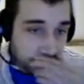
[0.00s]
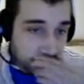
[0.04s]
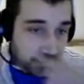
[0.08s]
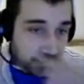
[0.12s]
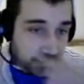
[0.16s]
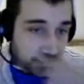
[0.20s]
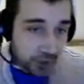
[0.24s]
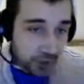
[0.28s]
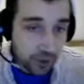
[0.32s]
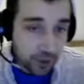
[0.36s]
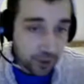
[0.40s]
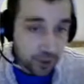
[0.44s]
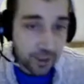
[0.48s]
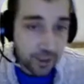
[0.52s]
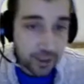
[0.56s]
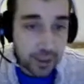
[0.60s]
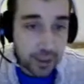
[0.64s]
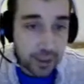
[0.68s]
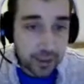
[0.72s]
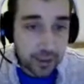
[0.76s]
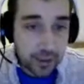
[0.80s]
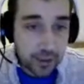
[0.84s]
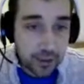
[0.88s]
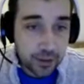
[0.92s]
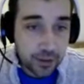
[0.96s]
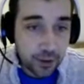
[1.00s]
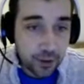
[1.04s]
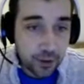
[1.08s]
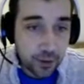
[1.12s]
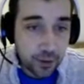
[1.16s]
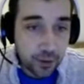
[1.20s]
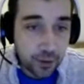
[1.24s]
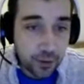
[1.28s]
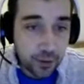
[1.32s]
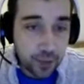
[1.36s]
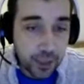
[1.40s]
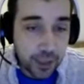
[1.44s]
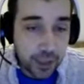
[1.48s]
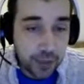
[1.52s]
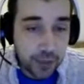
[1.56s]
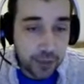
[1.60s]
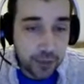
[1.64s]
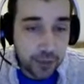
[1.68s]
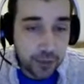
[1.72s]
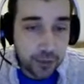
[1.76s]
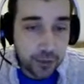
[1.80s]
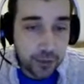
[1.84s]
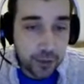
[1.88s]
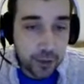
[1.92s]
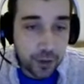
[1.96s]
So my next goal is
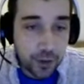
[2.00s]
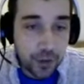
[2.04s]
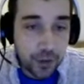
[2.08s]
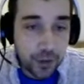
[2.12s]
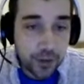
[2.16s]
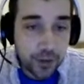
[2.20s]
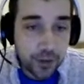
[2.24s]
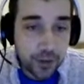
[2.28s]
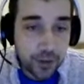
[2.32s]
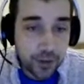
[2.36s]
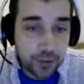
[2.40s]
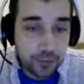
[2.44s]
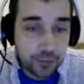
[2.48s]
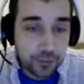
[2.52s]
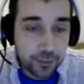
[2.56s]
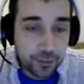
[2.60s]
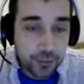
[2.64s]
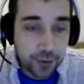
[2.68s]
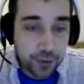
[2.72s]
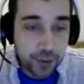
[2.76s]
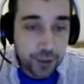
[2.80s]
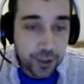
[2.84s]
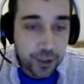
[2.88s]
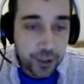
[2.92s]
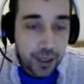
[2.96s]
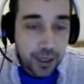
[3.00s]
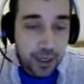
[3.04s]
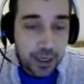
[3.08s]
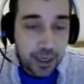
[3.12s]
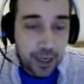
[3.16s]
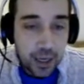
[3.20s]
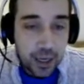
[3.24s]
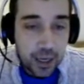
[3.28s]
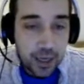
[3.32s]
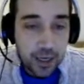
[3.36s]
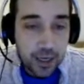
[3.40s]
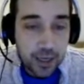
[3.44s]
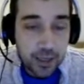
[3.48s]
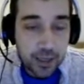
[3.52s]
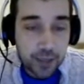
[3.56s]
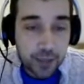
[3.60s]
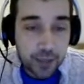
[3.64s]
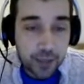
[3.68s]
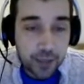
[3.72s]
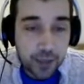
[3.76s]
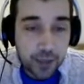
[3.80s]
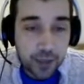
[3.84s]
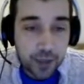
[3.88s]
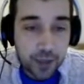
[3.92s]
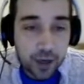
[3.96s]
to go down this route and head
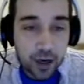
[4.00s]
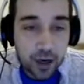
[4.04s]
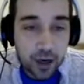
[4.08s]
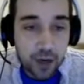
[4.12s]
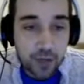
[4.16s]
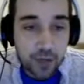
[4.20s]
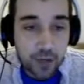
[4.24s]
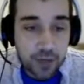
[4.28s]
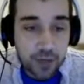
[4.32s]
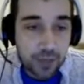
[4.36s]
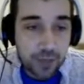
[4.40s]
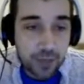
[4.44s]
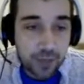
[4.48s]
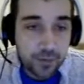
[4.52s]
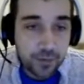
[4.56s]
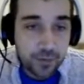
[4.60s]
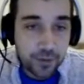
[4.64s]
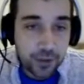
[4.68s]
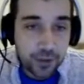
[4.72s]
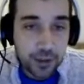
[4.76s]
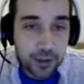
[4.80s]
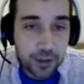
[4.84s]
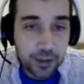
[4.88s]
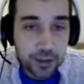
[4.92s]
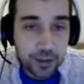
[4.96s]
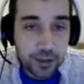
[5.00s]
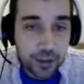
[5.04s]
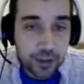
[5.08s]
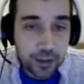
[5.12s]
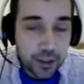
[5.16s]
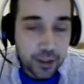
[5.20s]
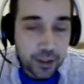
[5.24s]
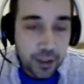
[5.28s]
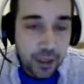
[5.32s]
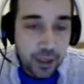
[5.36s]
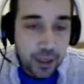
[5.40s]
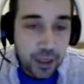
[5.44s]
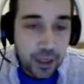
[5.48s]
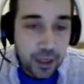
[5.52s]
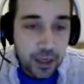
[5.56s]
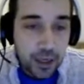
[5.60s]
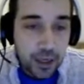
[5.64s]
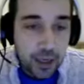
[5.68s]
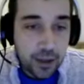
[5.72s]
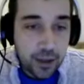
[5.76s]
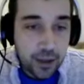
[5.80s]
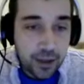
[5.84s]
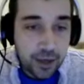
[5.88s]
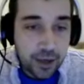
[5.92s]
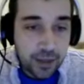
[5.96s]
towards the half slab furnace.
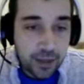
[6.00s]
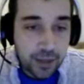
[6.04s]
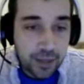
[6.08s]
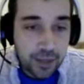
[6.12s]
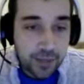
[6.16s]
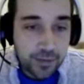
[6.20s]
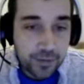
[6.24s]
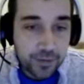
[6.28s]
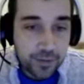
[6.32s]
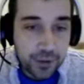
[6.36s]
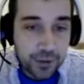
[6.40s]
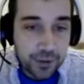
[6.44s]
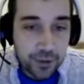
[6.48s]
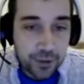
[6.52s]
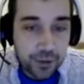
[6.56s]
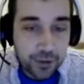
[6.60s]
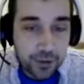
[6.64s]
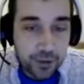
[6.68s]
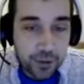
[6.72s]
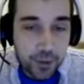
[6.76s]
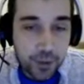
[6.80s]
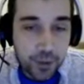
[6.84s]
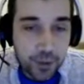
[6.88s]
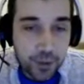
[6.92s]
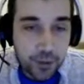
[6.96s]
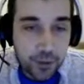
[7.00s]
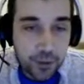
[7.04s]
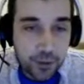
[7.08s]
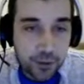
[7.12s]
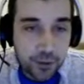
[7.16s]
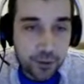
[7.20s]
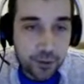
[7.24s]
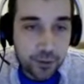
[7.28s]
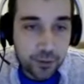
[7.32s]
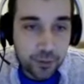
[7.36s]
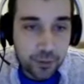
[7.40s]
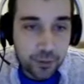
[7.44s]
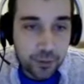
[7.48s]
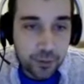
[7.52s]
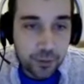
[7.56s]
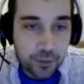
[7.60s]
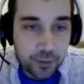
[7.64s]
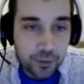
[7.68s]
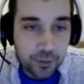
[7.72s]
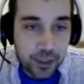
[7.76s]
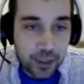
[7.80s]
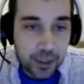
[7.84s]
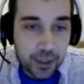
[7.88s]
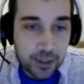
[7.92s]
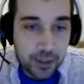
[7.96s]
And the half slab furnace requires you to
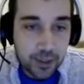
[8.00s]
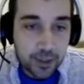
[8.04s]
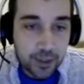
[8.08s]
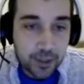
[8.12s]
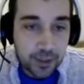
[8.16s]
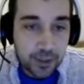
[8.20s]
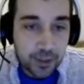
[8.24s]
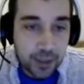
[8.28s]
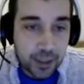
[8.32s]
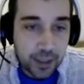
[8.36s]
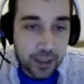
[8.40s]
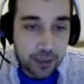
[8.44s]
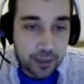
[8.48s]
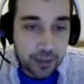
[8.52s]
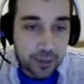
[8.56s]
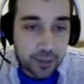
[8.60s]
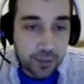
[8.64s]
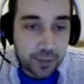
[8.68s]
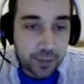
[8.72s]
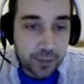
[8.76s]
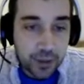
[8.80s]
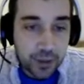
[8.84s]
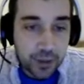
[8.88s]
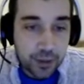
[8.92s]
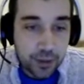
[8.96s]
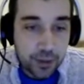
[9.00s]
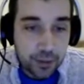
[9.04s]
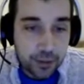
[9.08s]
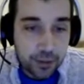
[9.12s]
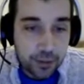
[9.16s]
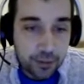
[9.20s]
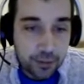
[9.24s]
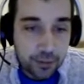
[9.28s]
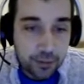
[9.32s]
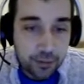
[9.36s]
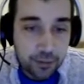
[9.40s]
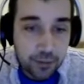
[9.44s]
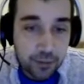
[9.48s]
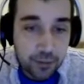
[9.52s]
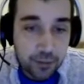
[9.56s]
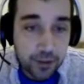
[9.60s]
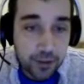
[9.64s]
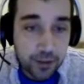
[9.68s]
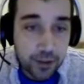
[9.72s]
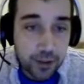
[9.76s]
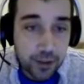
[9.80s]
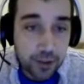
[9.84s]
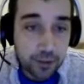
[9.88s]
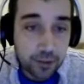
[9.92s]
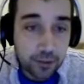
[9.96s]
get stone together to build a
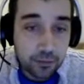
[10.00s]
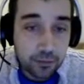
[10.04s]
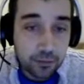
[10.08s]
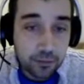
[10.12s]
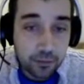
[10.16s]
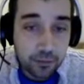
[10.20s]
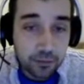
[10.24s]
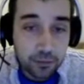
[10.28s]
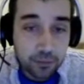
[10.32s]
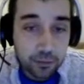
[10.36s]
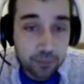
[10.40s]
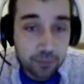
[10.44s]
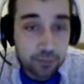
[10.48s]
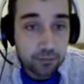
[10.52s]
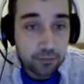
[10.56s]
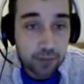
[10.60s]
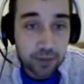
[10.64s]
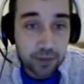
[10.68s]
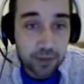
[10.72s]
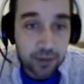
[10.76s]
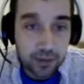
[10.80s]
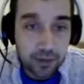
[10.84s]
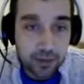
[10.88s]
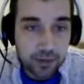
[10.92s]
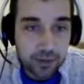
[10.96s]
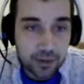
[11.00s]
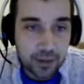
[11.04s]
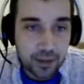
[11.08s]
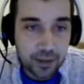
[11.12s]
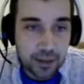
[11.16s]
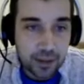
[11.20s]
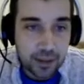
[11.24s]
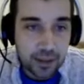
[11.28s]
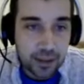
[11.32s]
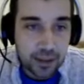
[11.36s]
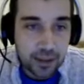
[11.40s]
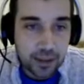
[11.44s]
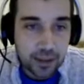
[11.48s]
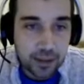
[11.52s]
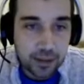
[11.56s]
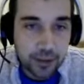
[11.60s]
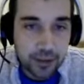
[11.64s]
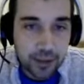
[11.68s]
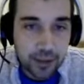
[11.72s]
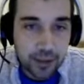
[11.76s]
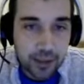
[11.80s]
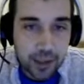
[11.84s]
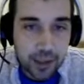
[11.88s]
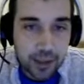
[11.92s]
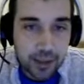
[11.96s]
furnace. It's
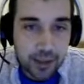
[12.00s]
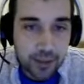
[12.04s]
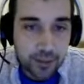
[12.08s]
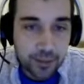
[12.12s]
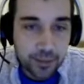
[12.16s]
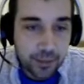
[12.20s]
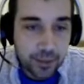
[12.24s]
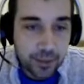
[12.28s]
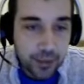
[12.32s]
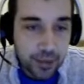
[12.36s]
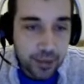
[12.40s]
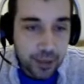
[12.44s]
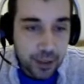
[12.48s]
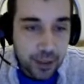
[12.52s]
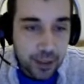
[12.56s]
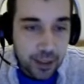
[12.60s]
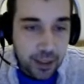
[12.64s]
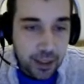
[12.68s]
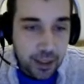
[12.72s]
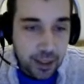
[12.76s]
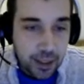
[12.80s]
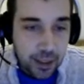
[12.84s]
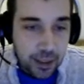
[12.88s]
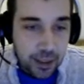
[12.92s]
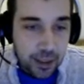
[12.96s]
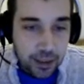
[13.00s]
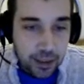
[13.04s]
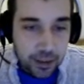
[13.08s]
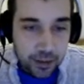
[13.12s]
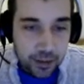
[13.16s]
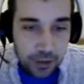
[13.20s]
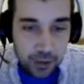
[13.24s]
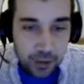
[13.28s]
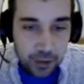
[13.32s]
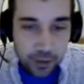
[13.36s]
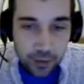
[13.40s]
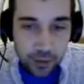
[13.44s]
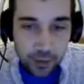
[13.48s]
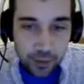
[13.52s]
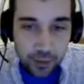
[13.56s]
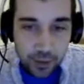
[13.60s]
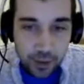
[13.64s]
literally that simple. So